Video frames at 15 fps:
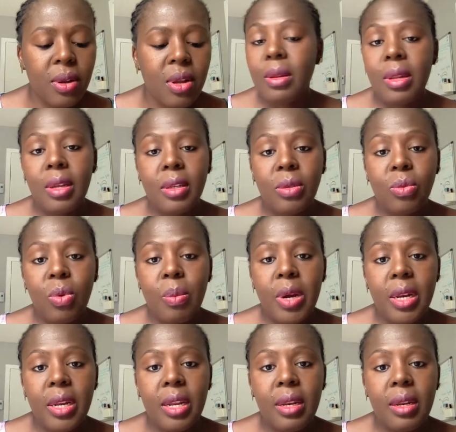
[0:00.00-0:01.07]
This
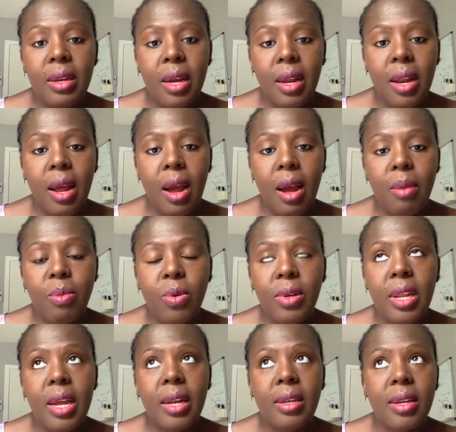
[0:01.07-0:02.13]
woman in her book,
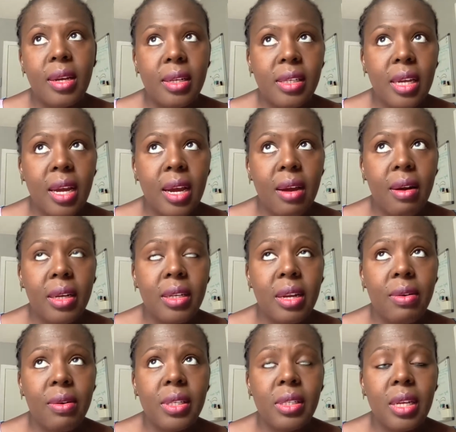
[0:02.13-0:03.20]
there are 30
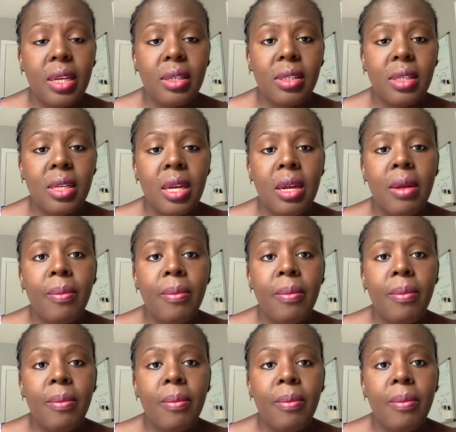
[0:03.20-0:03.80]
characteristics